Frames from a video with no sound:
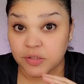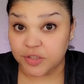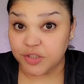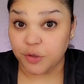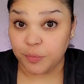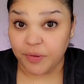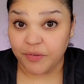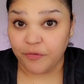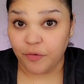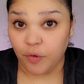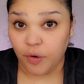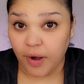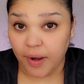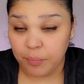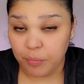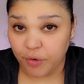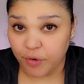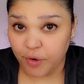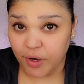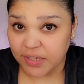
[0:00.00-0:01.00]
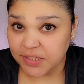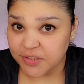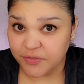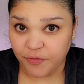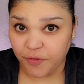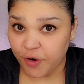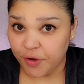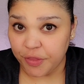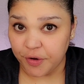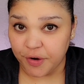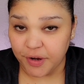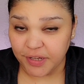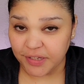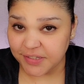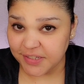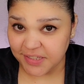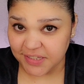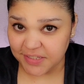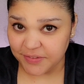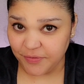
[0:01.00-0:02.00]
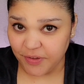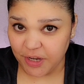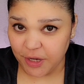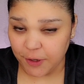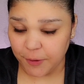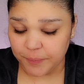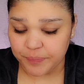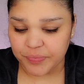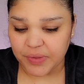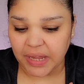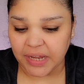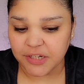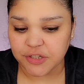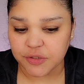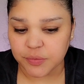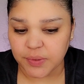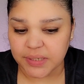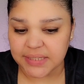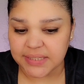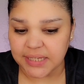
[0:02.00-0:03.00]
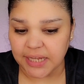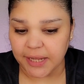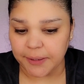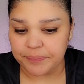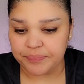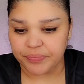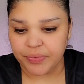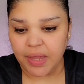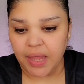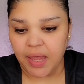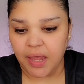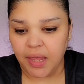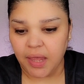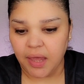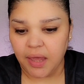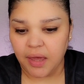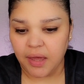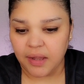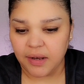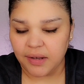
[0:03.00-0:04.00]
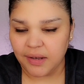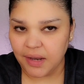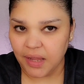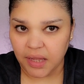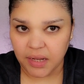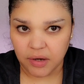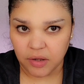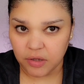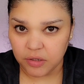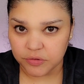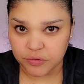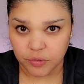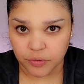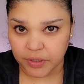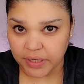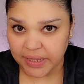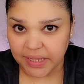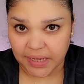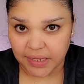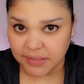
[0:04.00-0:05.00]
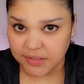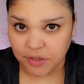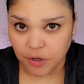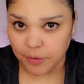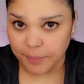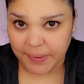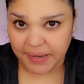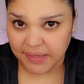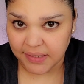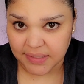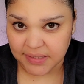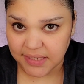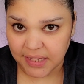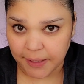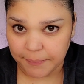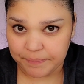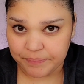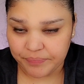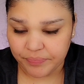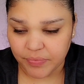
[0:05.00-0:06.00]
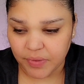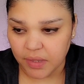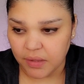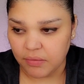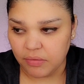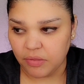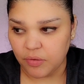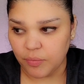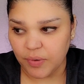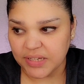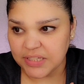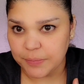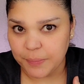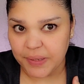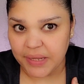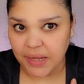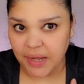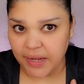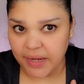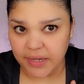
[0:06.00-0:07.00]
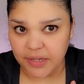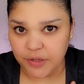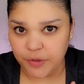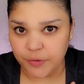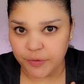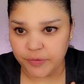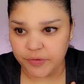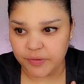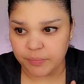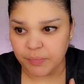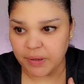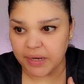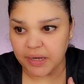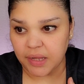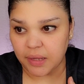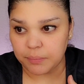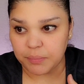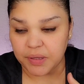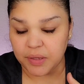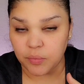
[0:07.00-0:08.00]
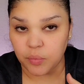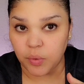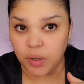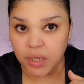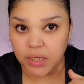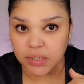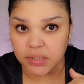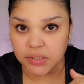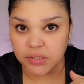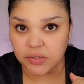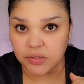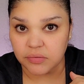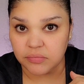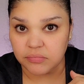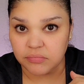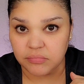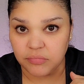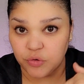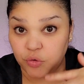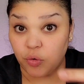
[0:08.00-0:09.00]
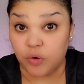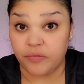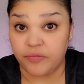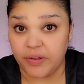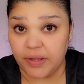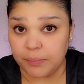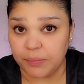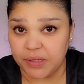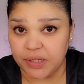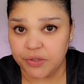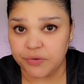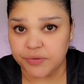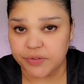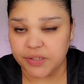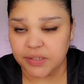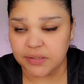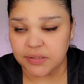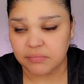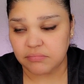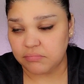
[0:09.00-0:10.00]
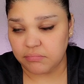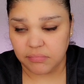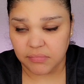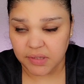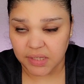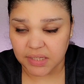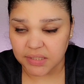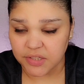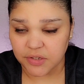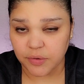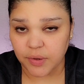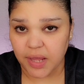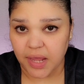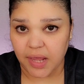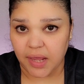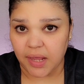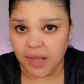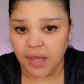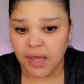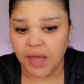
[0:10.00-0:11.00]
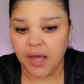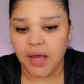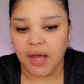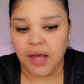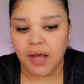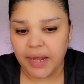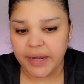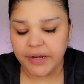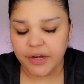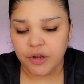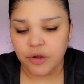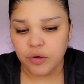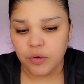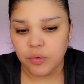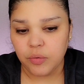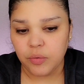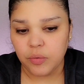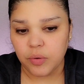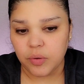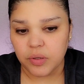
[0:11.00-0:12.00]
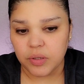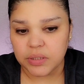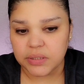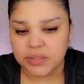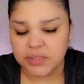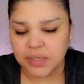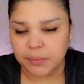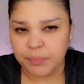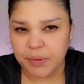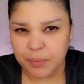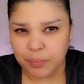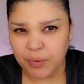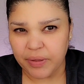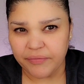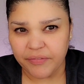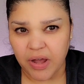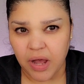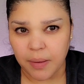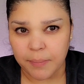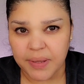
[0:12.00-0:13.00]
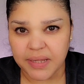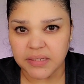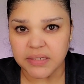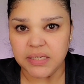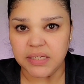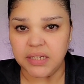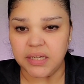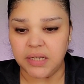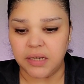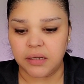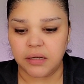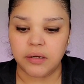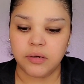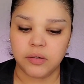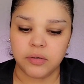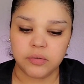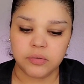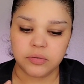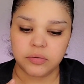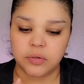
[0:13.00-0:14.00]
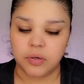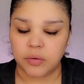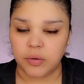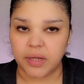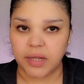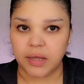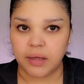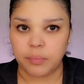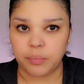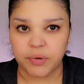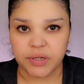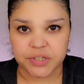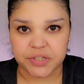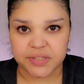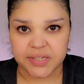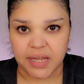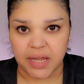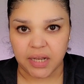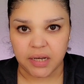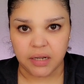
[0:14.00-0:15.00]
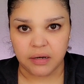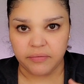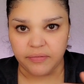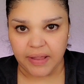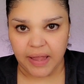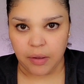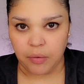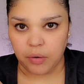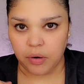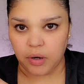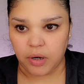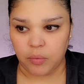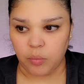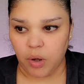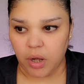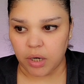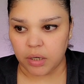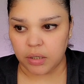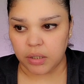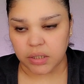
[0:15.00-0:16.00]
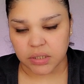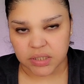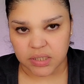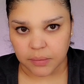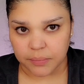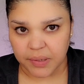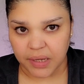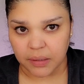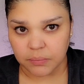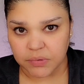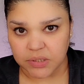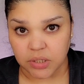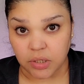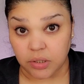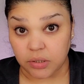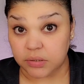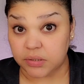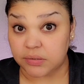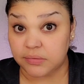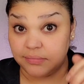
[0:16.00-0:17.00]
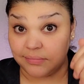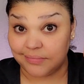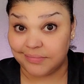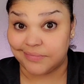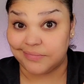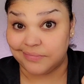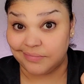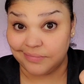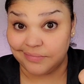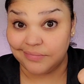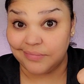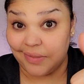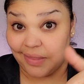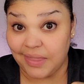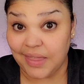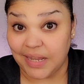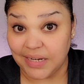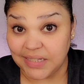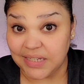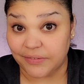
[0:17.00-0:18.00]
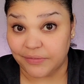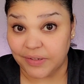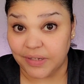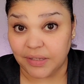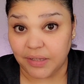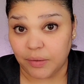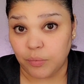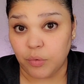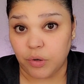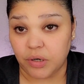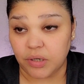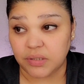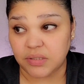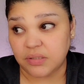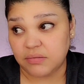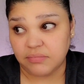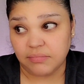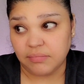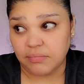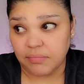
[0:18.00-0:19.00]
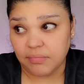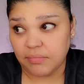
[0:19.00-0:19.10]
So before I progress further into this video, I just want to say, not all tortillas are made the same. The recipe I use might not be what your family uses, and that's okay. I know some people have commented, oh, growing up, we just added flour and water and sometimes salt. That definitely works.